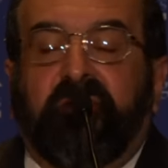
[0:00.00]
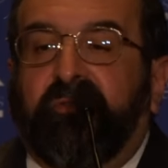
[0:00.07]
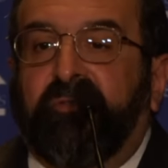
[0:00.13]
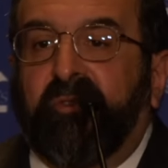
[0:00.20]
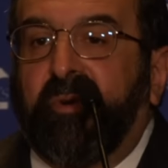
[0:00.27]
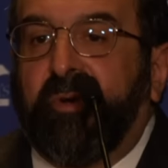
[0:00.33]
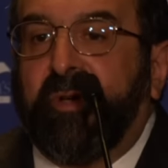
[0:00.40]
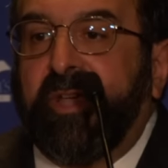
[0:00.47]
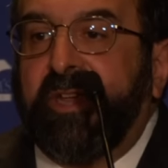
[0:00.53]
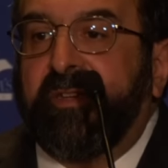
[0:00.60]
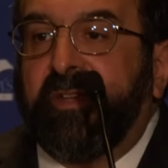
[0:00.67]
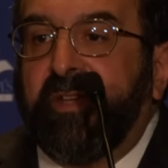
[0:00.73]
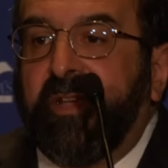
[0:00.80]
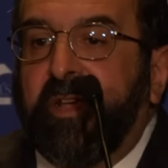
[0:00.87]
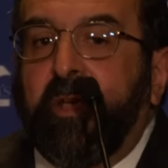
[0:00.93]
destroyed
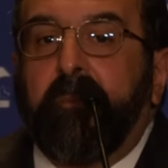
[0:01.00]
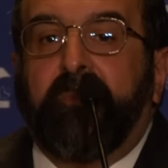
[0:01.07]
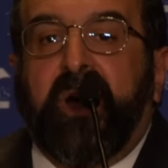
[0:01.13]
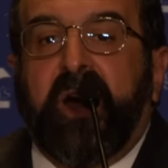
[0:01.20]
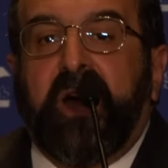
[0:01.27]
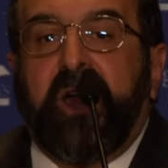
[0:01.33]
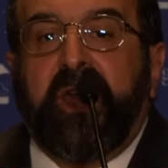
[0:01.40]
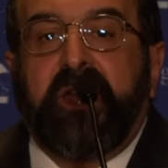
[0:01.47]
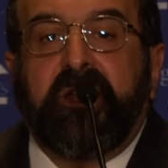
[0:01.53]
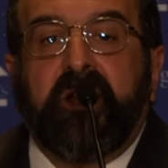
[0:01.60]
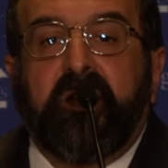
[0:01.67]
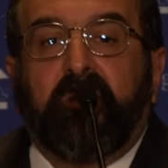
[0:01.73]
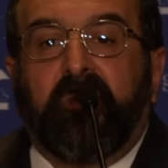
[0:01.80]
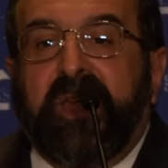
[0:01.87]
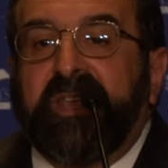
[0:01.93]
by
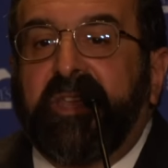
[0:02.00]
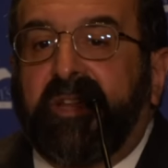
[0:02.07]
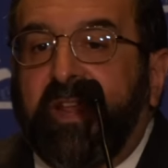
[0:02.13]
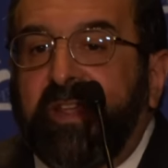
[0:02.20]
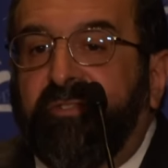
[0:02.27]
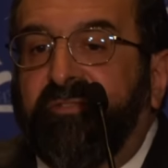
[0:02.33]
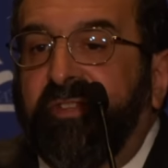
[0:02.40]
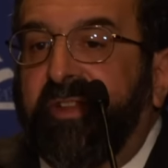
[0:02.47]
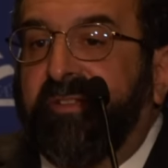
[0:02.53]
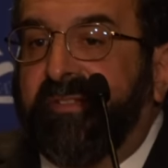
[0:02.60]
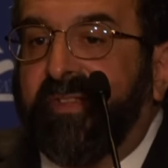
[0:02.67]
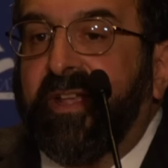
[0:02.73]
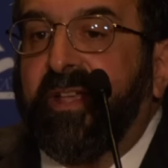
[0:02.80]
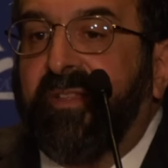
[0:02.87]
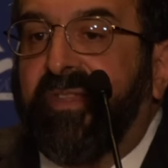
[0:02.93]

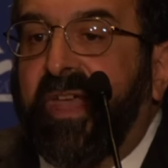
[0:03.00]
regulations